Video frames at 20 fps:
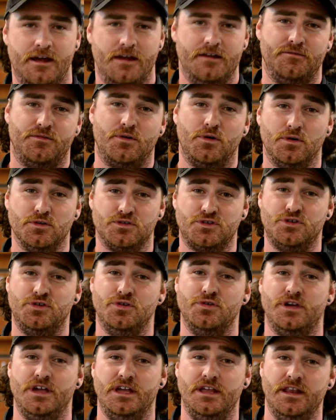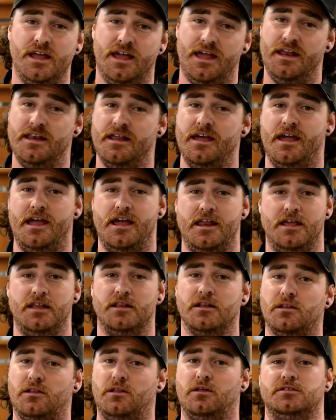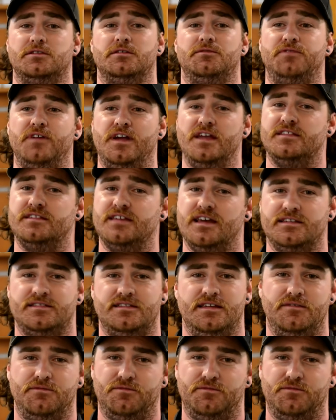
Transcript: and of course, cooking and eating lots of fantastic